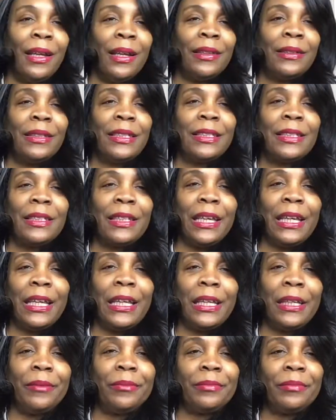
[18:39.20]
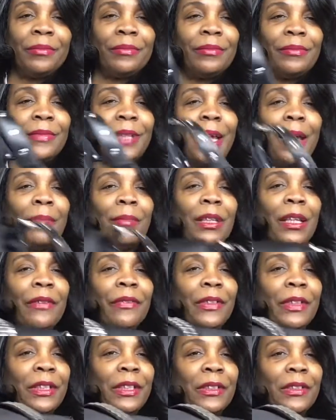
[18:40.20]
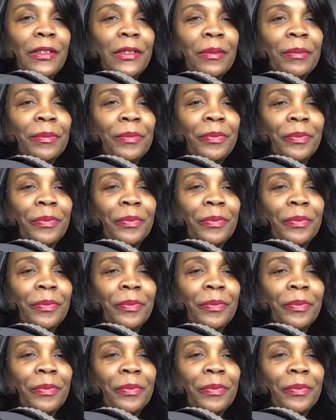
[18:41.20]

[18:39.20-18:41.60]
this is a hit. I'm loving this.